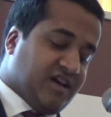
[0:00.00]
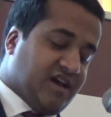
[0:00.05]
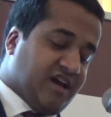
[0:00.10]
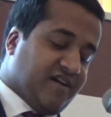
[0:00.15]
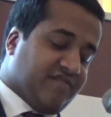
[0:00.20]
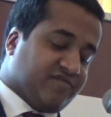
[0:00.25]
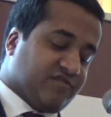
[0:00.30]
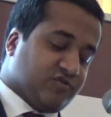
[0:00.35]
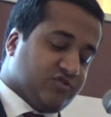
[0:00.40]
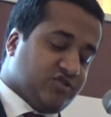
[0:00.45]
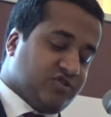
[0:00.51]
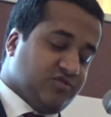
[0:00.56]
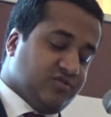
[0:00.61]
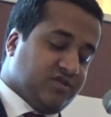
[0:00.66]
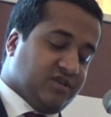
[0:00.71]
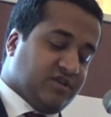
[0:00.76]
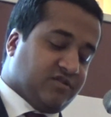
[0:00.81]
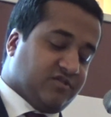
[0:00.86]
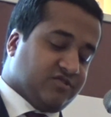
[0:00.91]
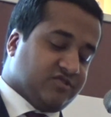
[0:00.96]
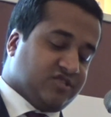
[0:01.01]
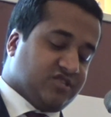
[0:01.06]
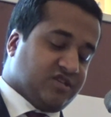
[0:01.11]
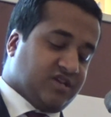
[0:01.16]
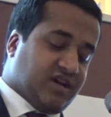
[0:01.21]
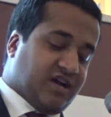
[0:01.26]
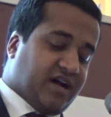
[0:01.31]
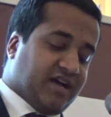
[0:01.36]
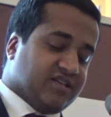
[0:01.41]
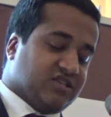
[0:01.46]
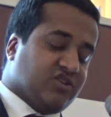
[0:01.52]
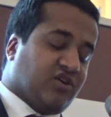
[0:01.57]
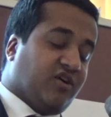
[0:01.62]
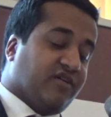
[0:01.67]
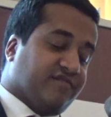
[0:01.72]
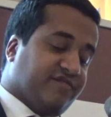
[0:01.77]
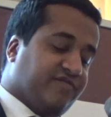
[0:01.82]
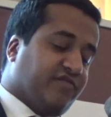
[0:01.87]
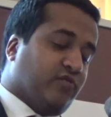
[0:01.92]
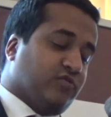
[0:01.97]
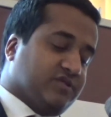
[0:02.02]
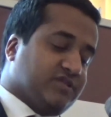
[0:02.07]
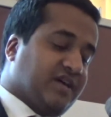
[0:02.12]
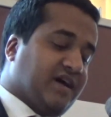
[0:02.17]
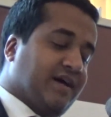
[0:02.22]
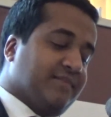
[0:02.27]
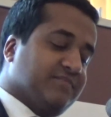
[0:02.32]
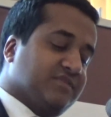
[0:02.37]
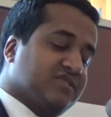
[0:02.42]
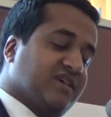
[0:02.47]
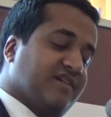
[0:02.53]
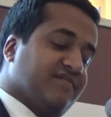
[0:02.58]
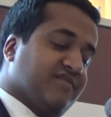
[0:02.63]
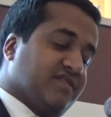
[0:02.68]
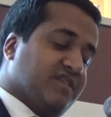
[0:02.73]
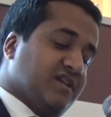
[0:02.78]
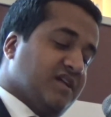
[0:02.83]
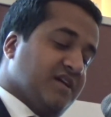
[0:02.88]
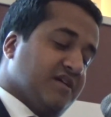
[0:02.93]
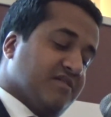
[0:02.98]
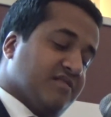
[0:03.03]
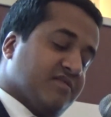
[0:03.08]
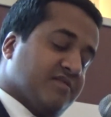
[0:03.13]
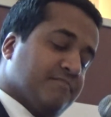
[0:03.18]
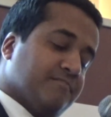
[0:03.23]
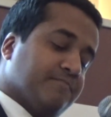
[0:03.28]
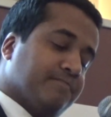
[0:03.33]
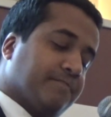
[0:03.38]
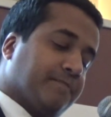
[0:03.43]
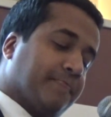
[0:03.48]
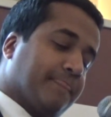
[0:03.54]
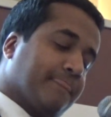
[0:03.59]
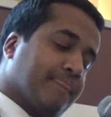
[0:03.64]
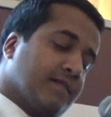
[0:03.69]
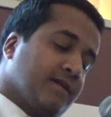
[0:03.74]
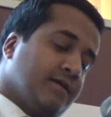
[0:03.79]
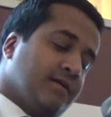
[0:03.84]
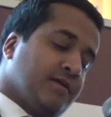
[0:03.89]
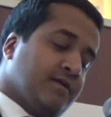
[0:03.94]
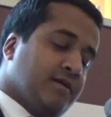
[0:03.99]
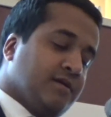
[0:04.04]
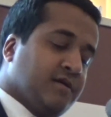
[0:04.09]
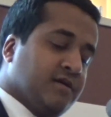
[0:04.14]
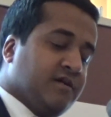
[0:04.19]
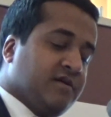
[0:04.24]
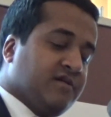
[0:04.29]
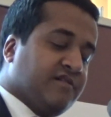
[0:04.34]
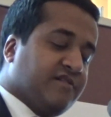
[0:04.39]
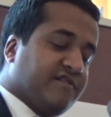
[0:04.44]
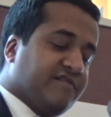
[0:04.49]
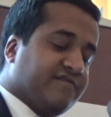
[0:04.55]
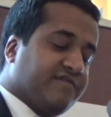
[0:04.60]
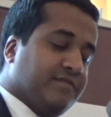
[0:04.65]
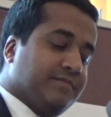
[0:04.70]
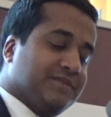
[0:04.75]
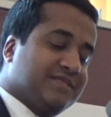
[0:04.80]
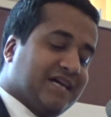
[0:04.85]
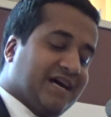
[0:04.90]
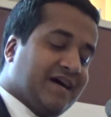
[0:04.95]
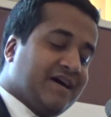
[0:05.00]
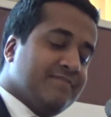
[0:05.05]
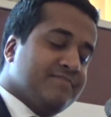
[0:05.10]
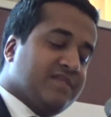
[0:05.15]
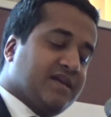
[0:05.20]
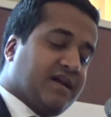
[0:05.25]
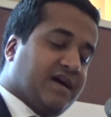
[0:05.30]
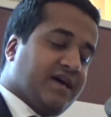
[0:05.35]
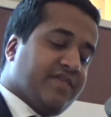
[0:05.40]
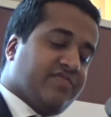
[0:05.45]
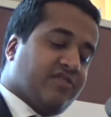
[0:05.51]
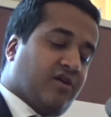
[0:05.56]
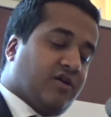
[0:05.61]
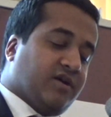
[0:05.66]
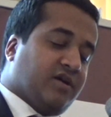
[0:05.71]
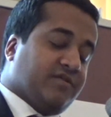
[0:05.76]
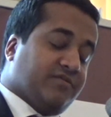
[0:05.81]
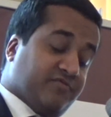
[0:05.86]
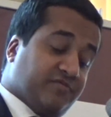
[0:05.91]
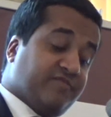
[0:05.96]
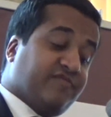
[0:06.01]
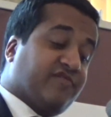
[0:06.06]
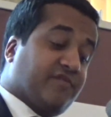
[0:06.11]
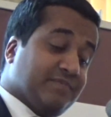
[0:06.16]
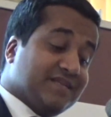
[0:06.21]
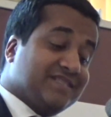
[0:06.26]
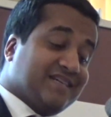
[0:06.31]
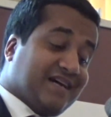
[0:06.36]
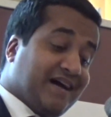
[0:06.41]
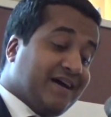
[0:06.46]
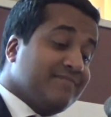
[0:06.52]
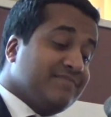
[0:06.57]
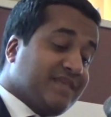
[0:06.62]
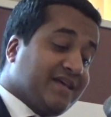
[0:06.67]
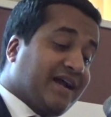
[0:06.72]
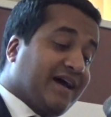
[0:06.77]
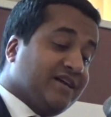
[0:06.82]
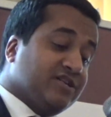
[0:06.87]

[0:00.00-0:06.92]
After two years, I taught full-time seventh and eighth. From the time that I from the time that